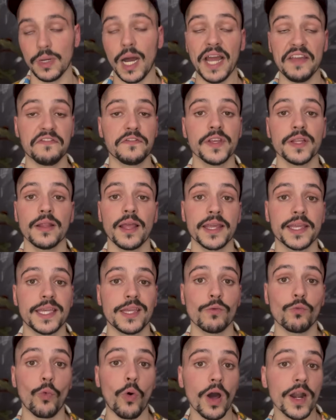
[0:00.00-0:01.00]
feel like
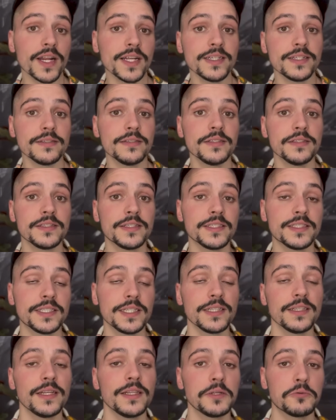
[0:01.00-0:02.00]
he wanted to
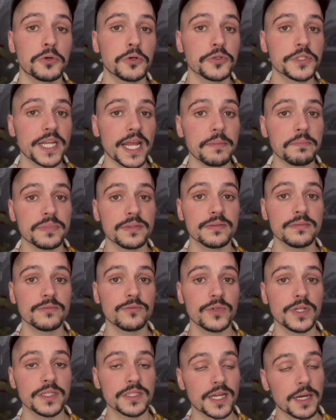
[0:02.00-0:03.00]
see Lily Rose Depp
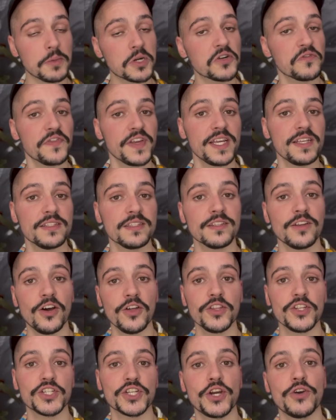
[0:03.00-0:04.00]
with cum on her face on
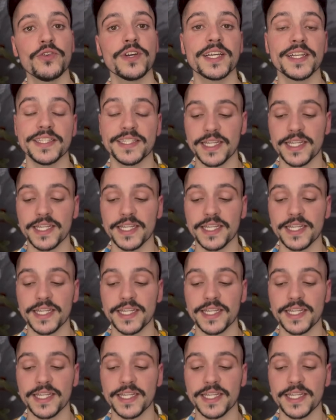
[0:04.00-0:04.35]
the show because